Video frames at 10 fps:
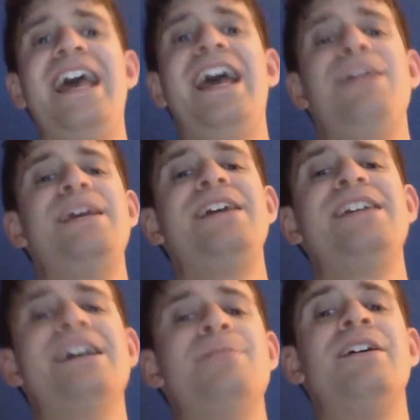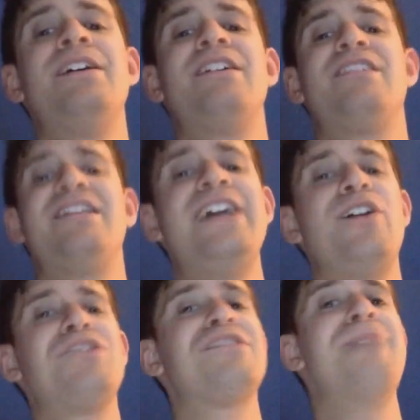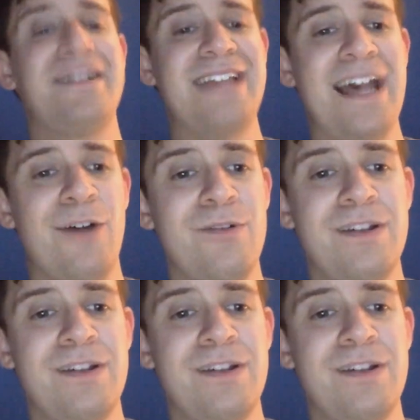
and Mia Yim staying on SmackDown.